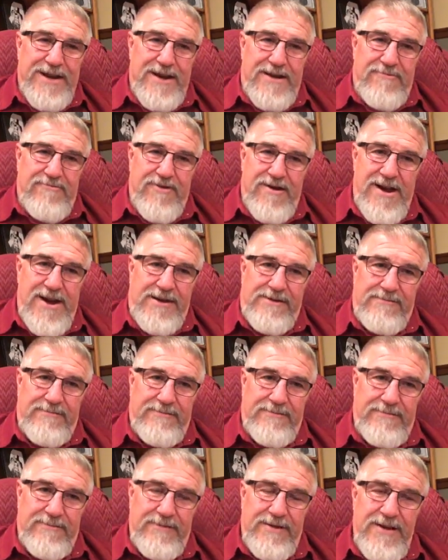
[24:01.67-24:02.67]
out, right?
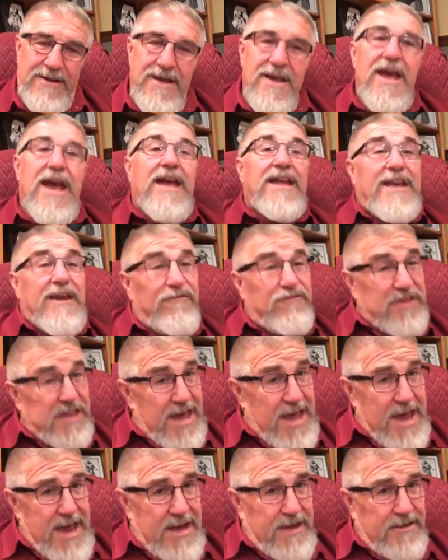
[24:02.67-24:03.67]
Give
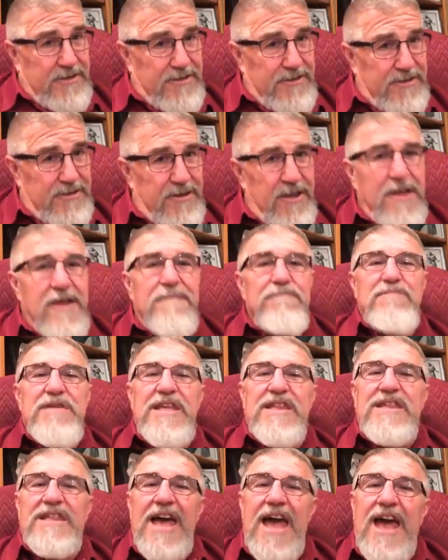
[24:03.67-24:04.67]
thanks.
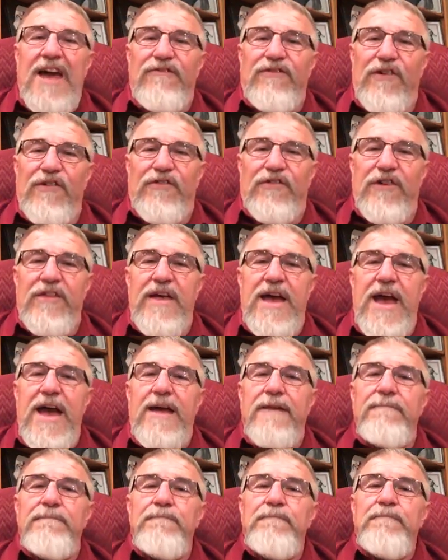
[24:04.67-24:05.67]
Be thankful for
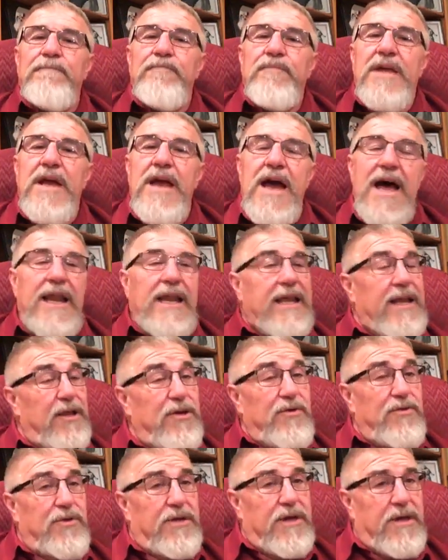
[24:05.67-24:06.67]
that.
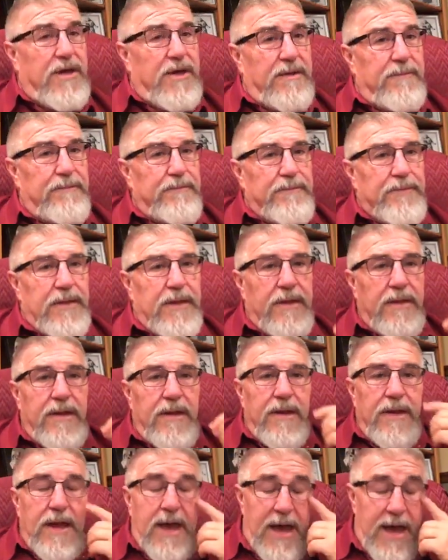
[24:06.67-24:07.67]
Hallelujah.
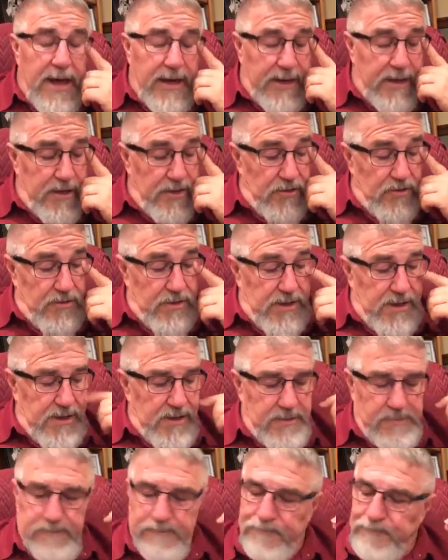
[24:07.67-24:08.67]

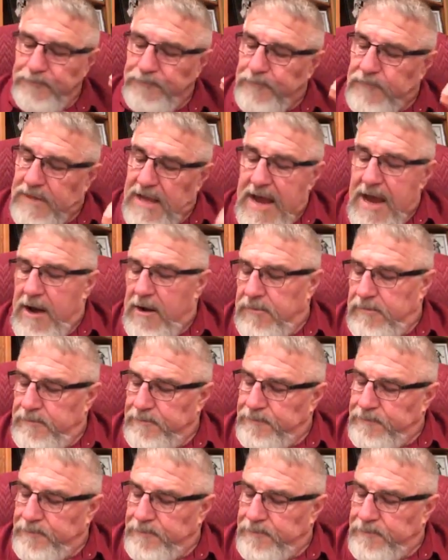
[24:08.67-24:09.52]
Hallelujah. Now,